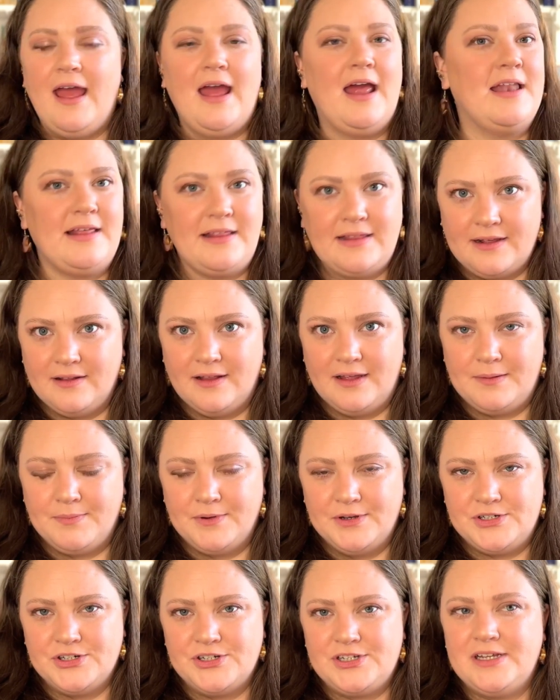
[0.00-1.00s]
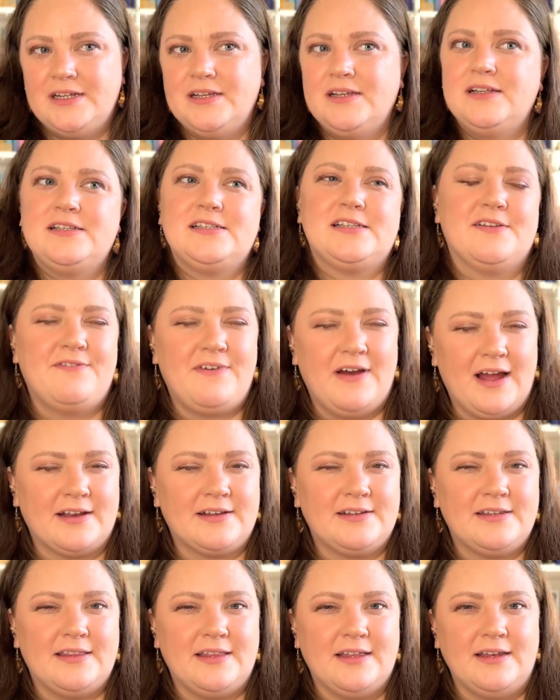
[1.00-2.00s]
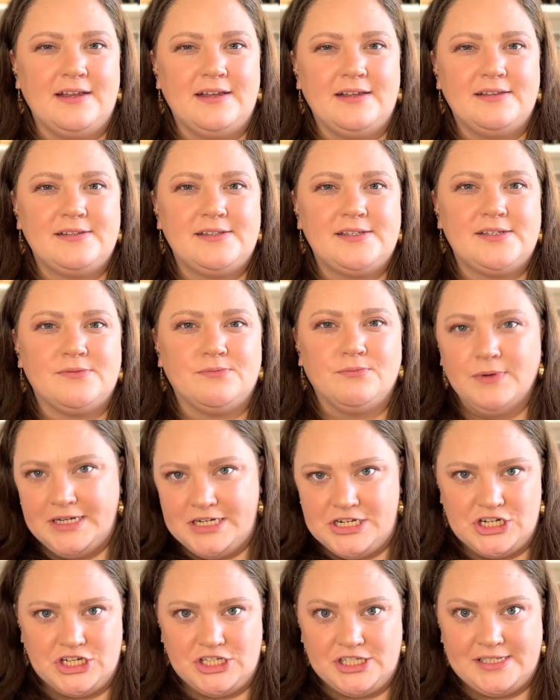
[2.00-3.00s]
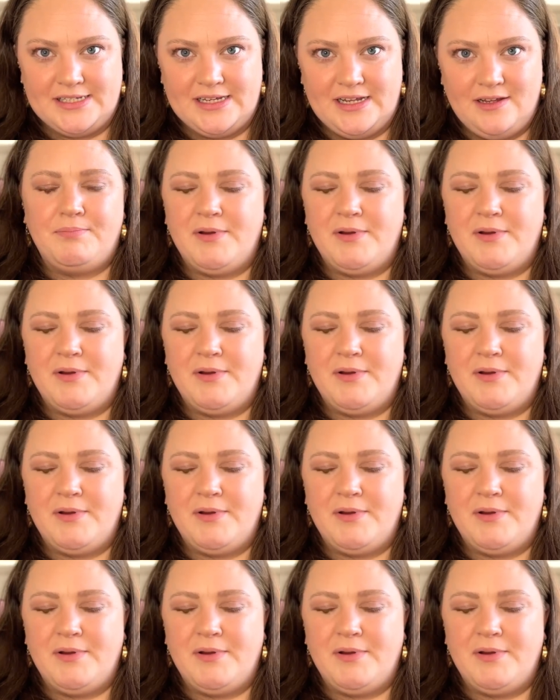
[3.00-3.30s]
anything like Bridgerton is the fact that it's Regency.